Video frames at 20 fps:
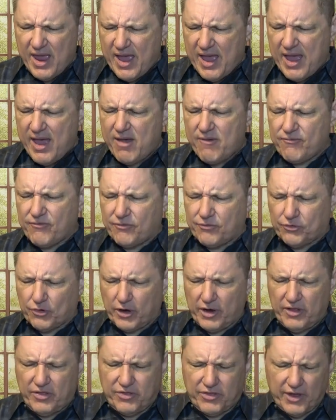
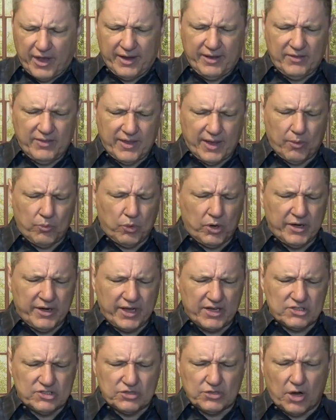everything that would
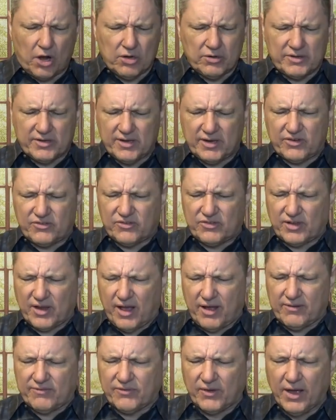exalt
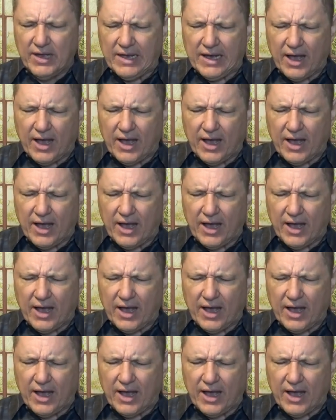itself